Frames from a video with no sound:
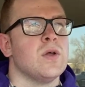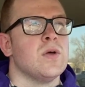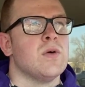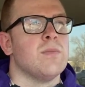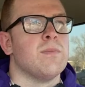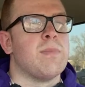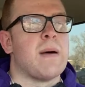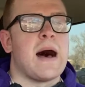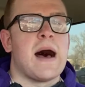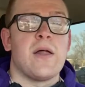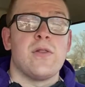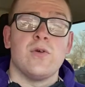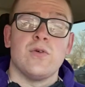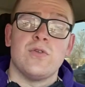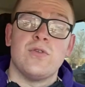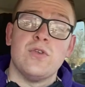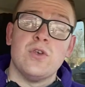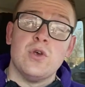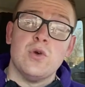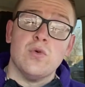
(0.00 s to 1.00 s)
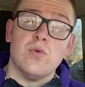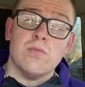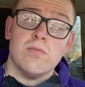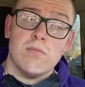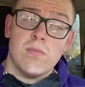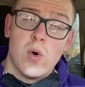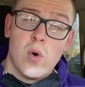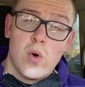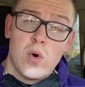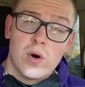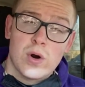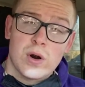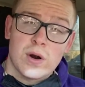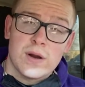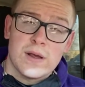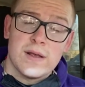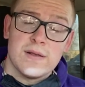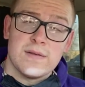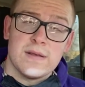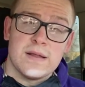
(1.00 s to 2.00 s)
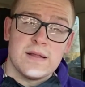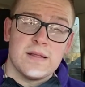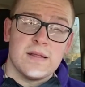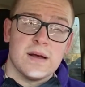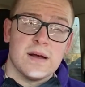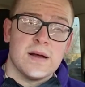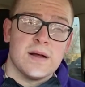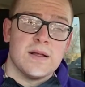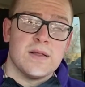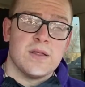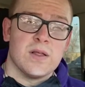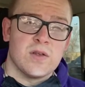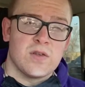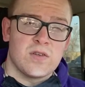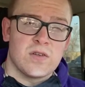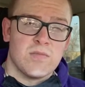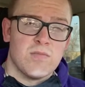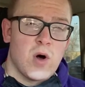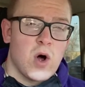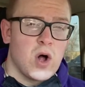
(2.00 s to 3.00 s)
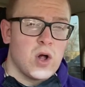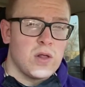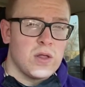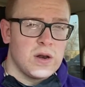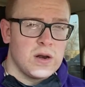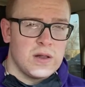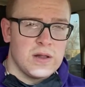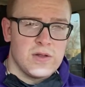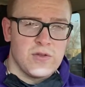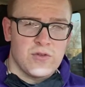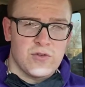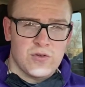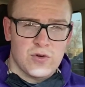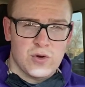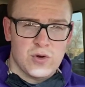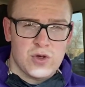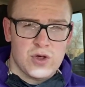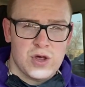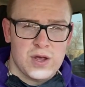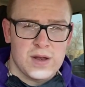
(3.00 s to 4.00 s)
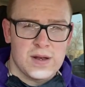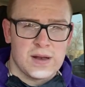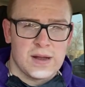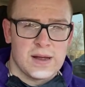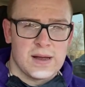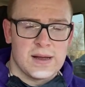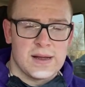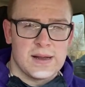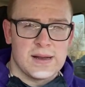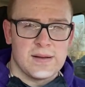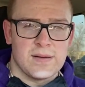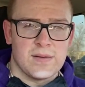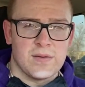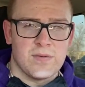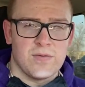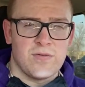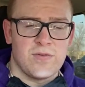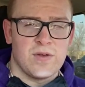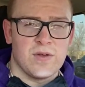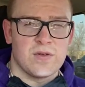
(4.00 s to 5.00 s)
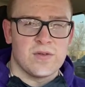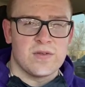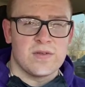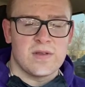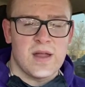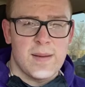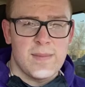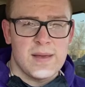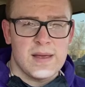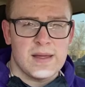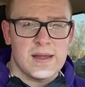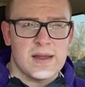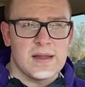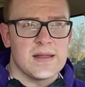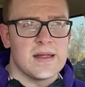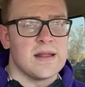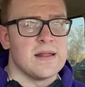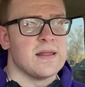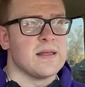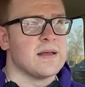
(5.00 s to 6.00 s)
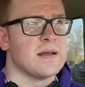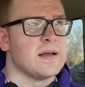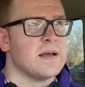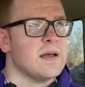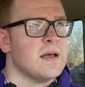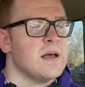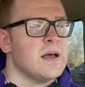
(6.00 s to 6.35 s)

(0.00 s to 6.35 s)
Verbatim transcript: bothers you more? Is it the the small little insertion on Phil's stomach, and then the